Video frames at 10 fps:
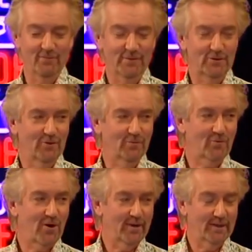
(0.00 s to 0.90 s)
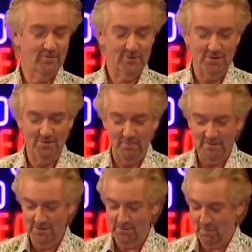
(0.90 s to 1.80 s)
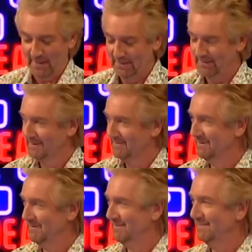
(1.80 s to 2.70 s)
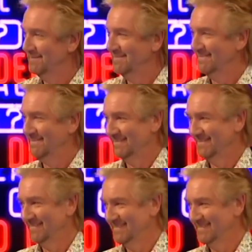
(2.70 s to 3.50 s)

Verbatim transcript: and finish off crying because he had been spanked. Good.